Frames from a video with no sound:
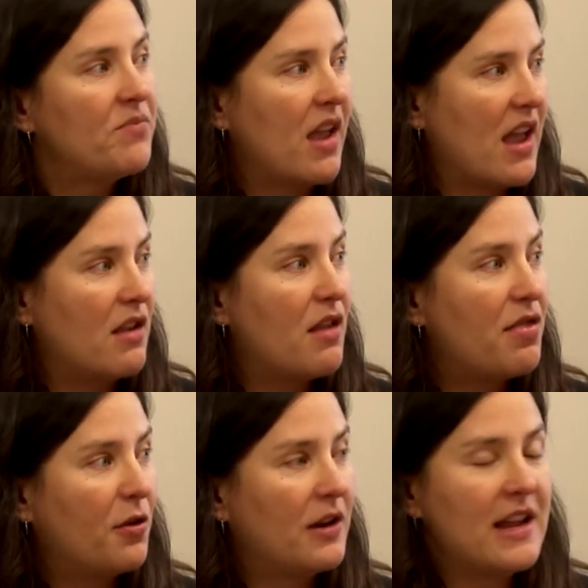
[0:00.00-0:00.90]
and
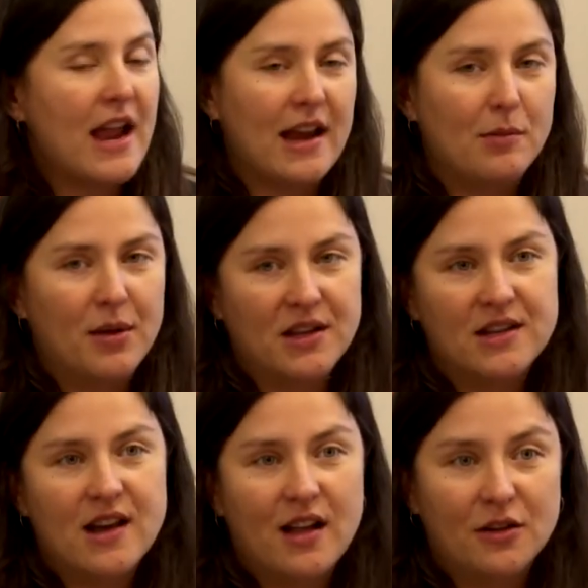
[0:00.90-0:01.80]
$38
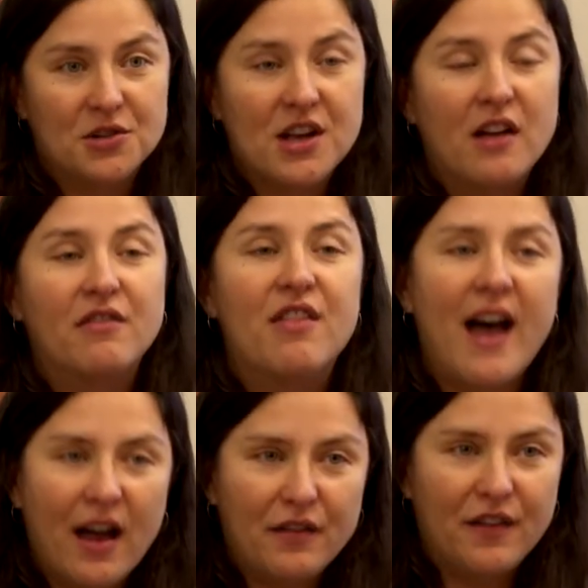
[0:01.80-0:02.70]
billion of
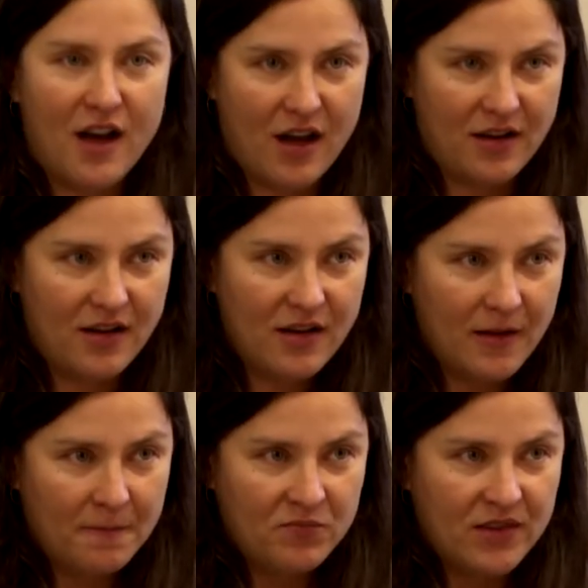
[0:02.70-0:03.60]
that fund
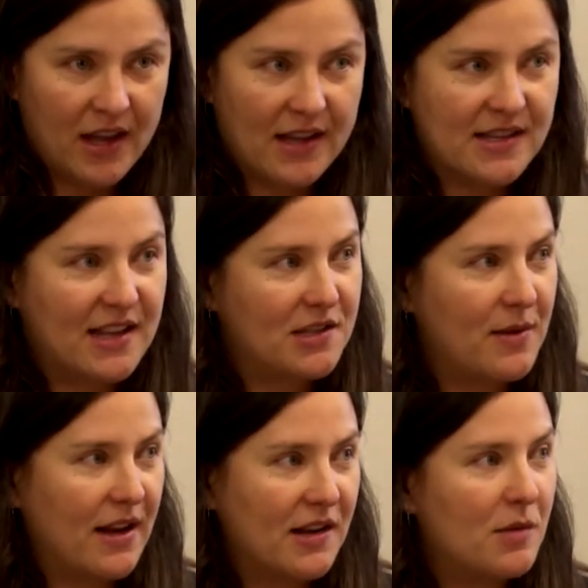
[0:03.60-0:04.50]
is
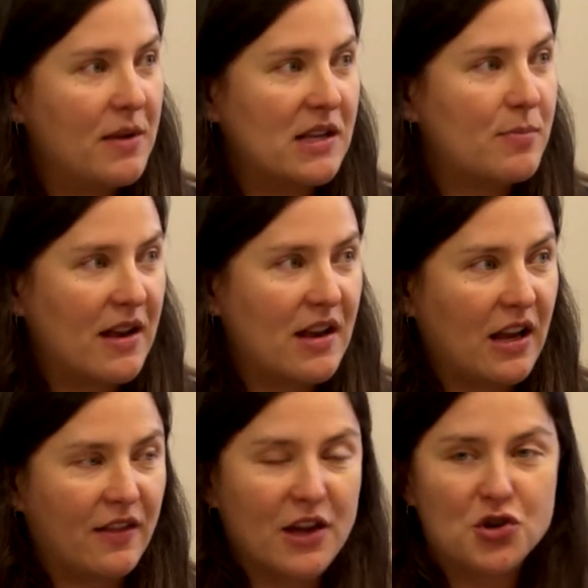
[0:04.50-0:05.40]
estimated to be
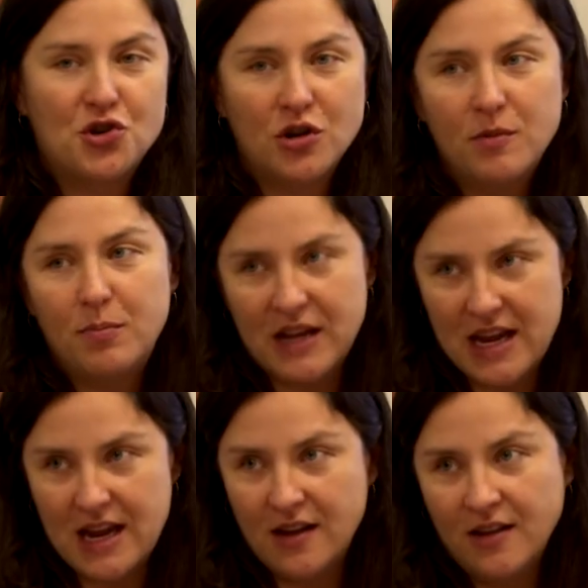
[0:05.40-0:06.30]
spending that should
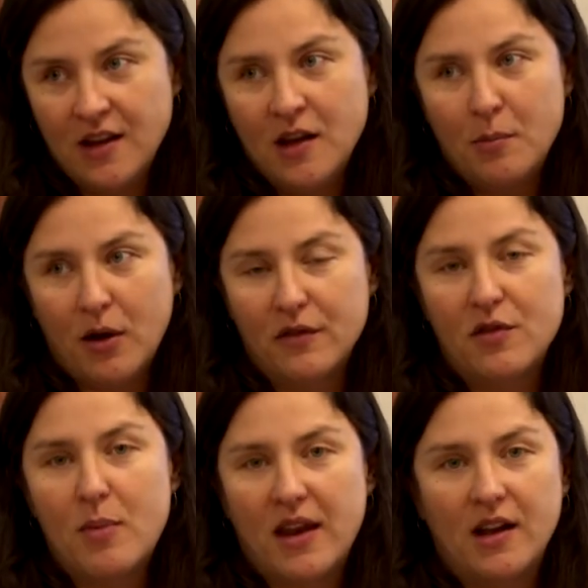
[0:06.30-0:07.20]
be part of the
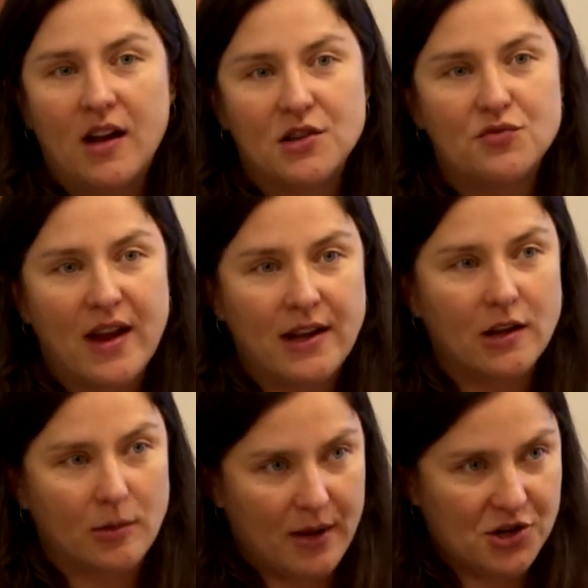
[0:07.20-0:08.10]
Pentagon's
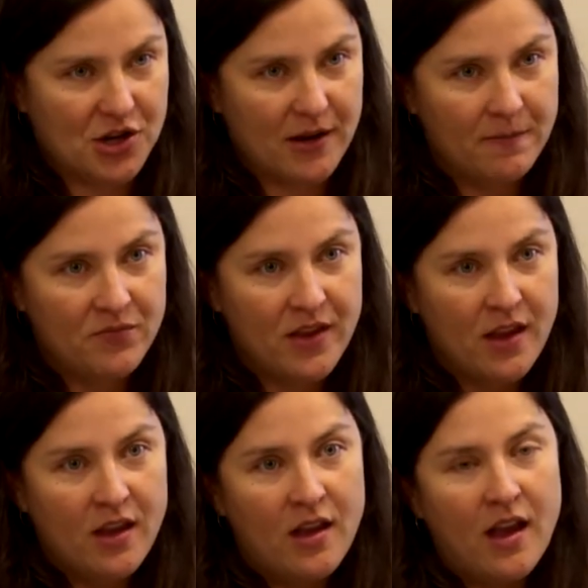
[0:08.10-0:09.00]
regular budget.
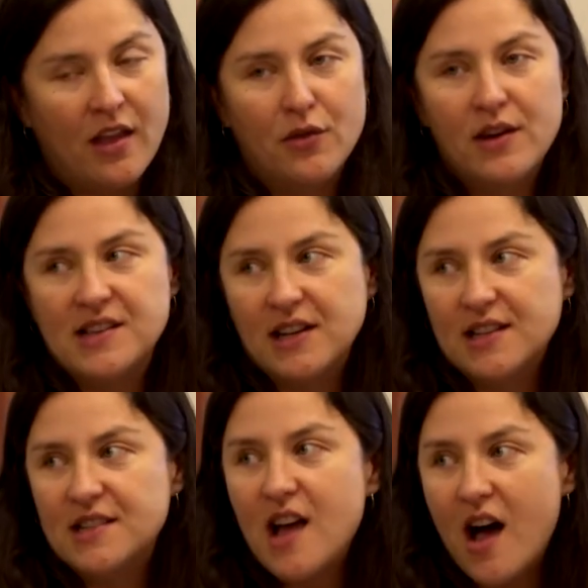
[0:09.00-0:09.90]
And the reason
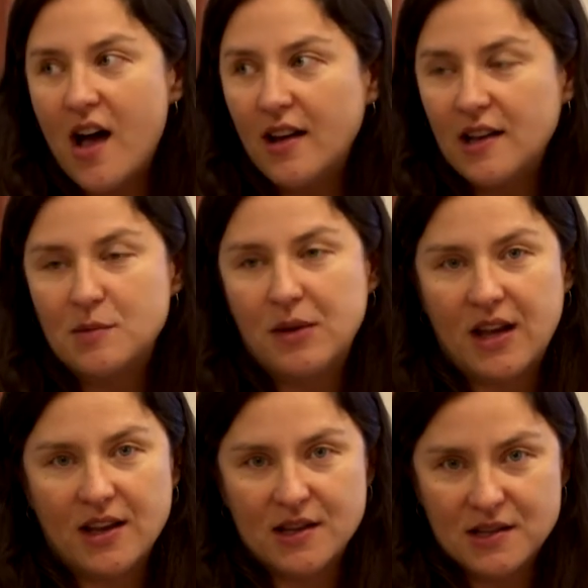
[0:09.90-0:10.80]
it's not is
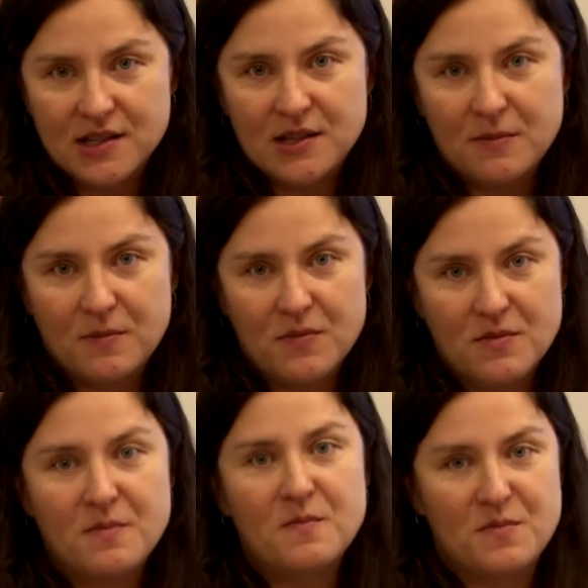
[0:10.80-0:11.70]
because
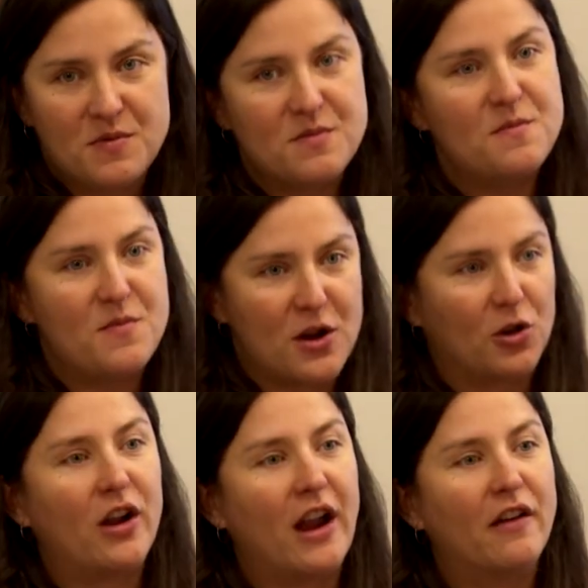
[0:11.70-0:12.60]
they're
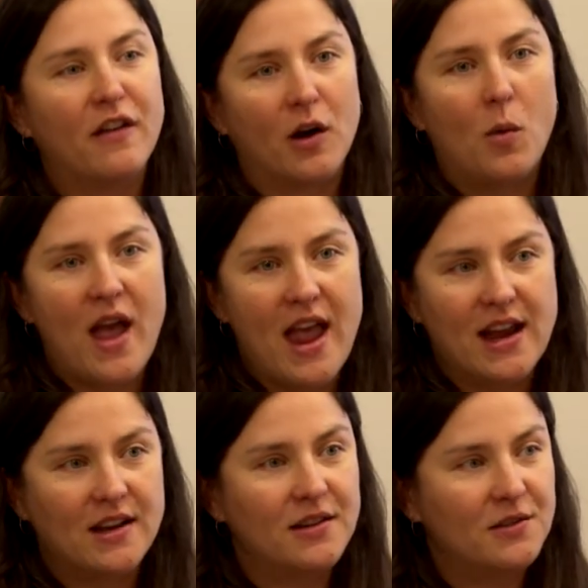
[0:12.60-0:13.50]
looking for a
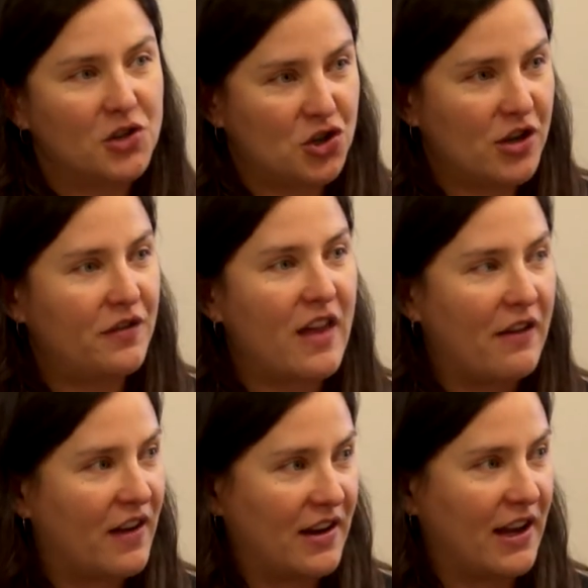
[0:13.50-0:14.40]
way to shift that
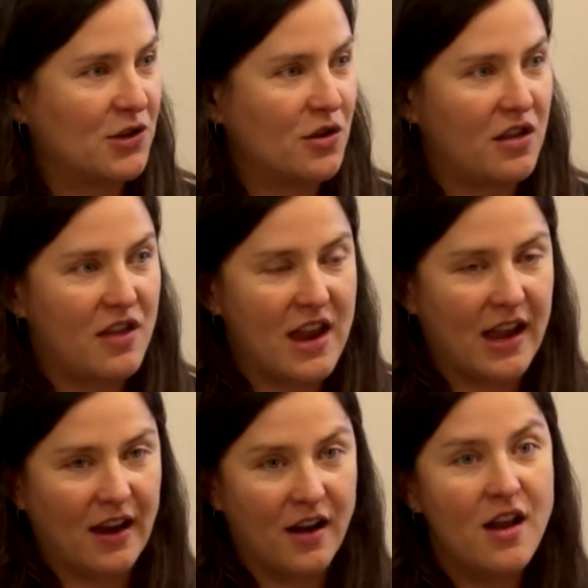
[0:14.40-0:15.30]
funding so that they
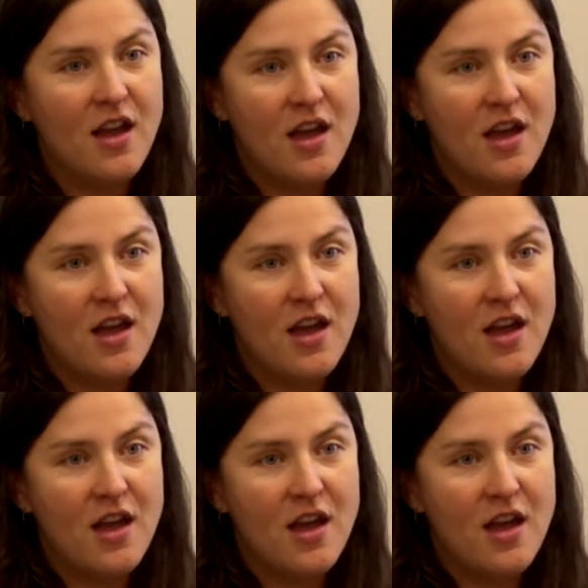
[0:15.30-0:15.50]
can,